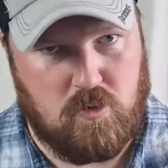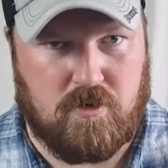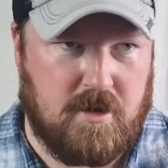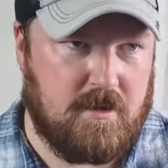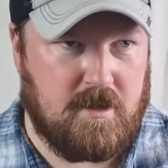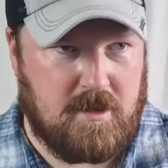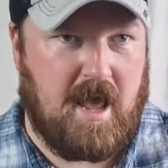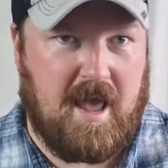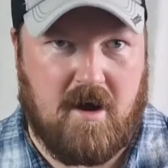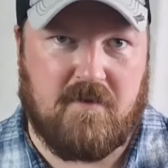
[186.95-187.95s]
or the
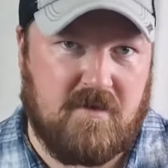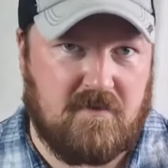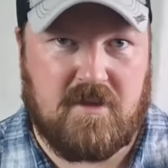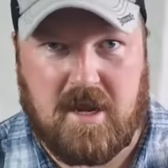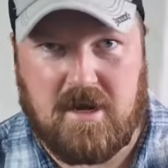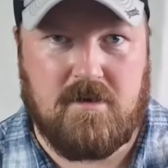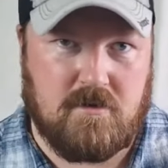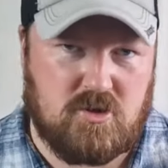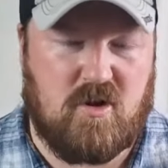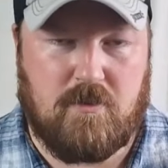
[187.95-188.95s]

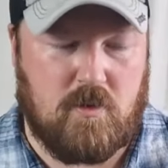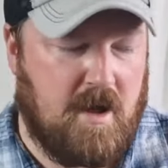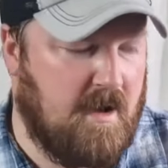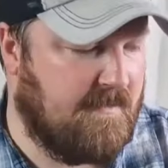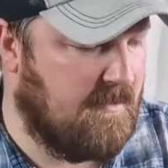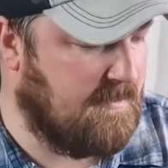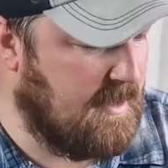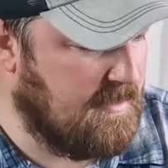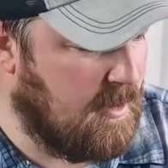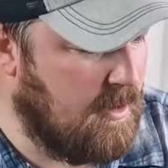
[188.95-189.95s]
AR-15, straight pull
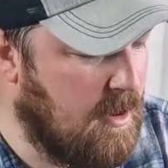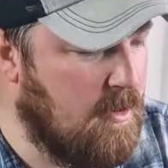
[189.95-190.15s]
AR-15 that I